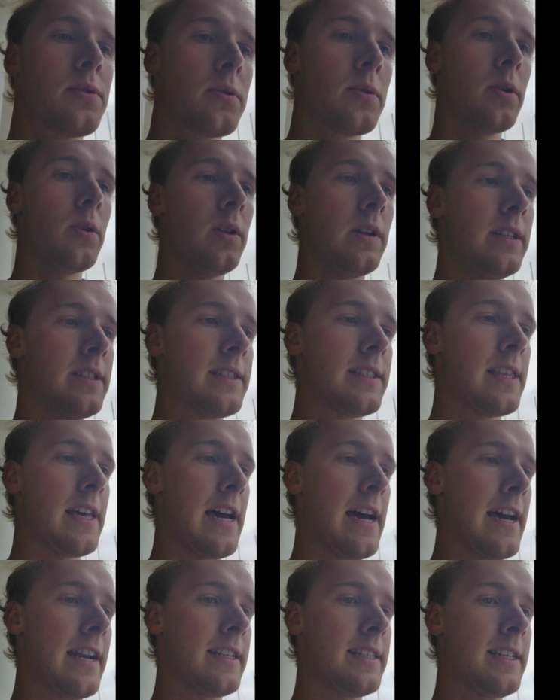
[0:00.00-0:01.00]
rule is
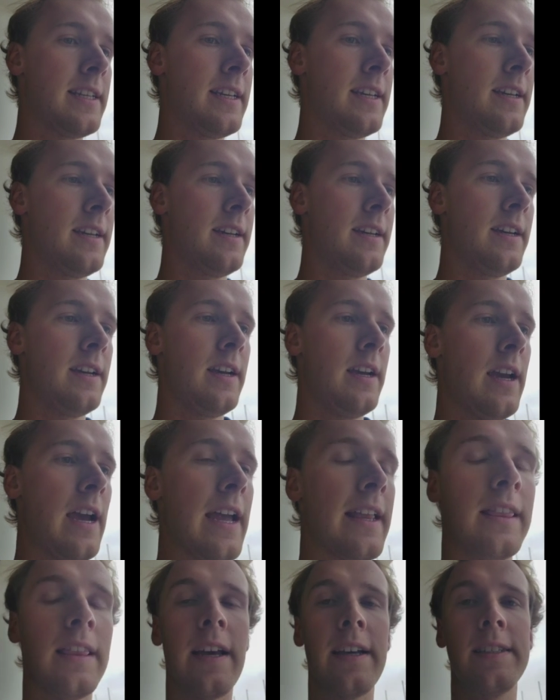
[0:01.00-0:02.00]
that
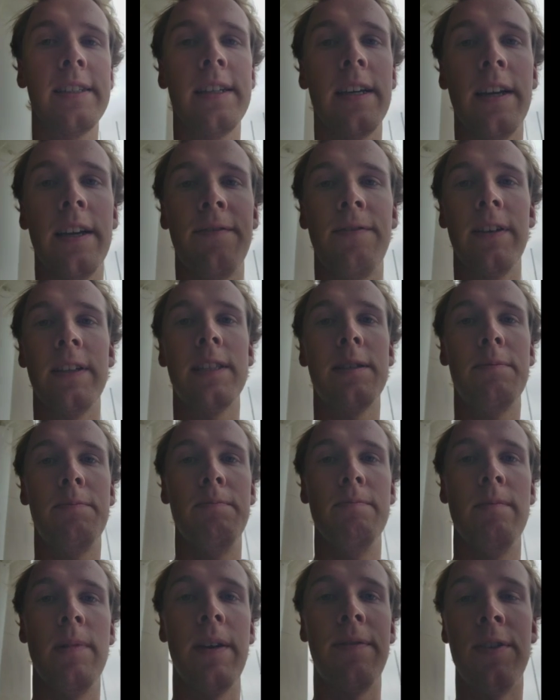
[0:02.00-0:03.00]

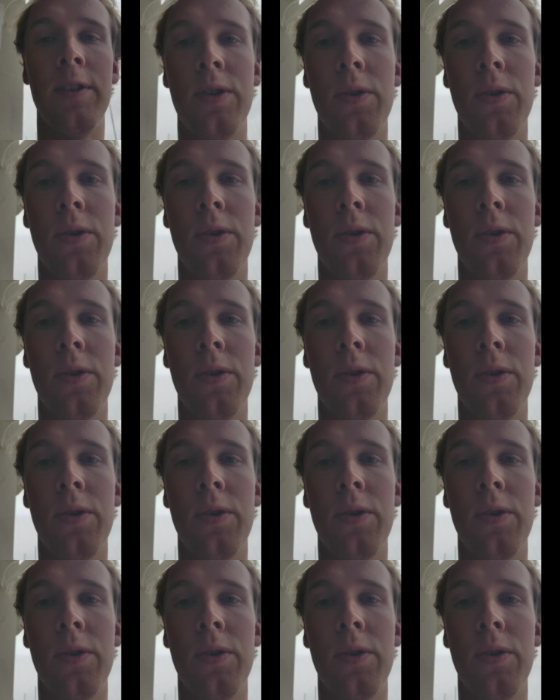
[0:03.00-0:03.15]
if the